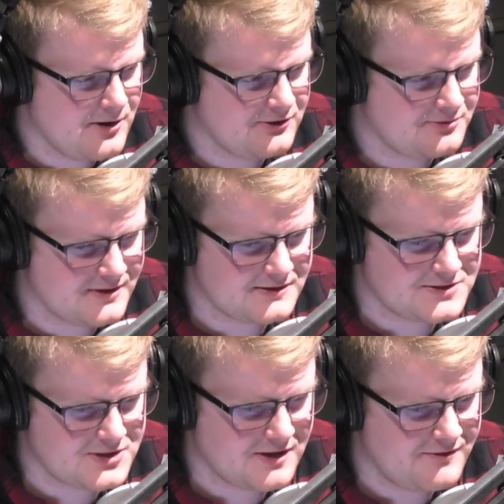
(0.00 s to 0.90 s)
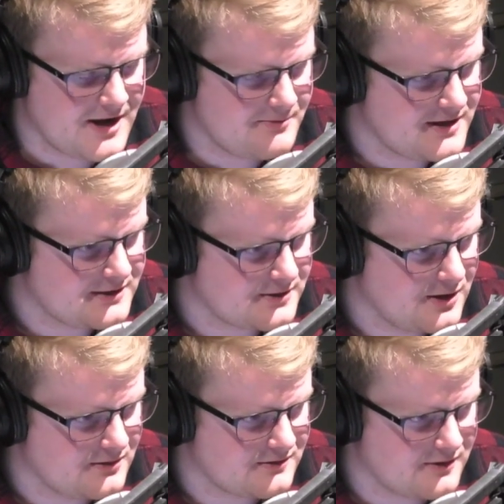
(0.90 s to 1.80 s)
Yoda's been shoved down my
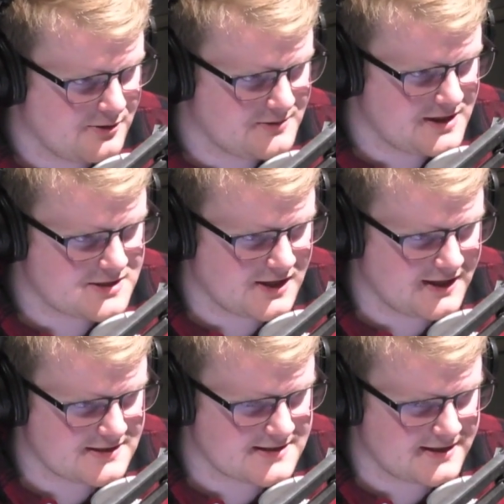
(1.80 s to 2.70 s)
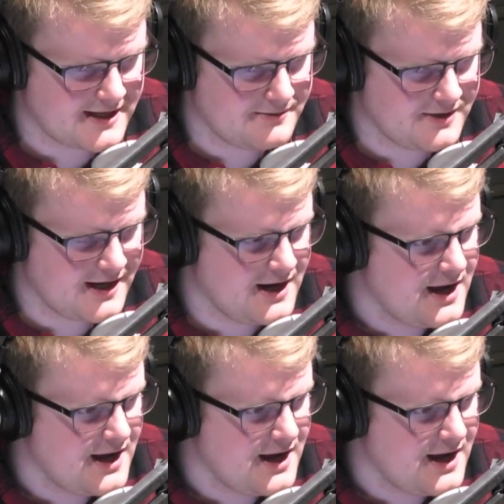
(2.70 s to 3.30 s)
throat so much on Instagram, man.